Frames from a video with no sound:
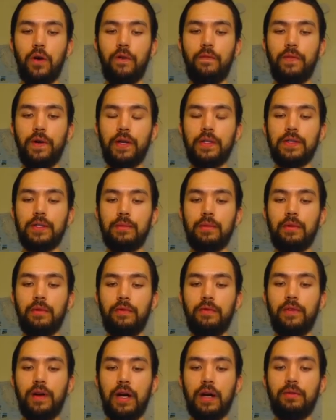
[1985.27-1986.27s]
face-up level
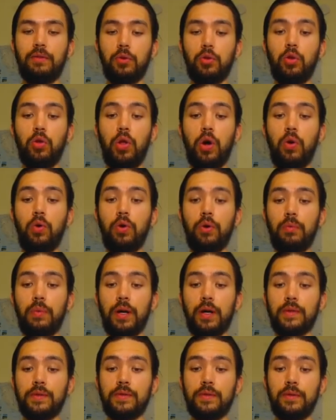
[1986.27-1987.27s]
5 or lower
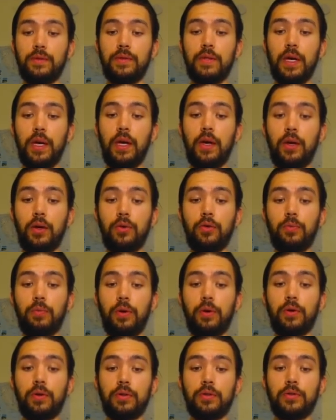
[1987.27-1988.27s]
monsters your
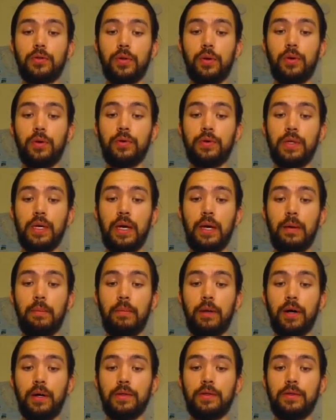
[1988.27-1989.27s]
opponent controls.
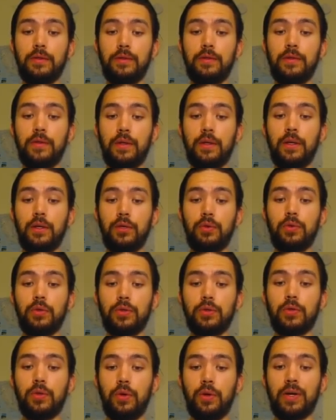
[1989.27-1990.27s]
Monsters you
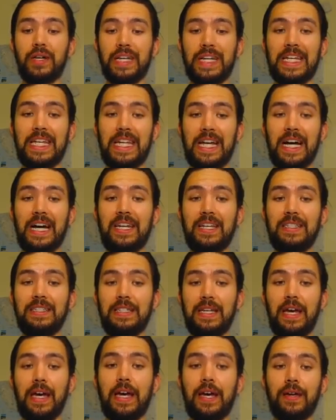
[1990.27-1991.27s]
control cannot
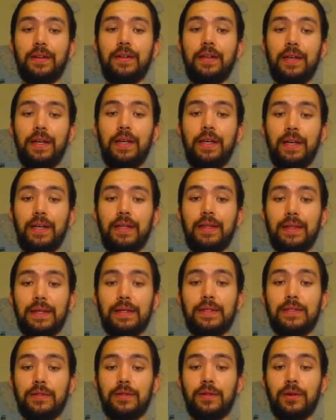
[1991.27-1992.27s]
attack
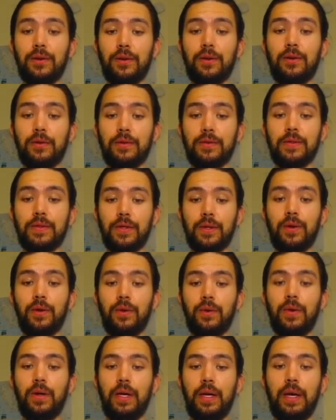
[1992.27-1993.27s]
this turn.
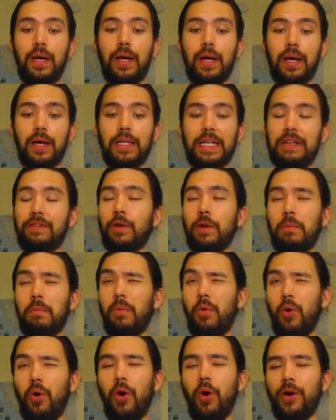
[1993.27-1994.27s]
So, an even
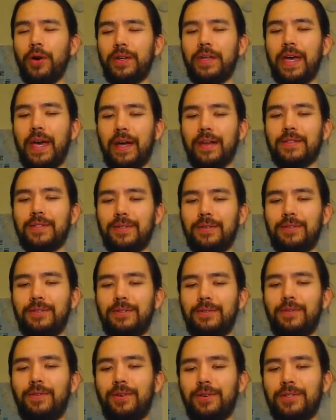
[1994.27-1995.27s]
more
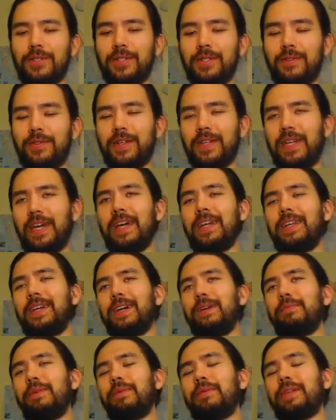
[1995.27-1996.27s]
cancerous version of
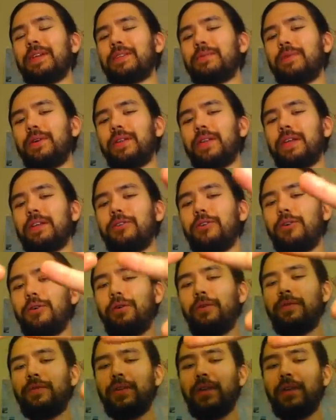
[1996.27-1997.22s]
Canadia. Maybe that's why they nerfed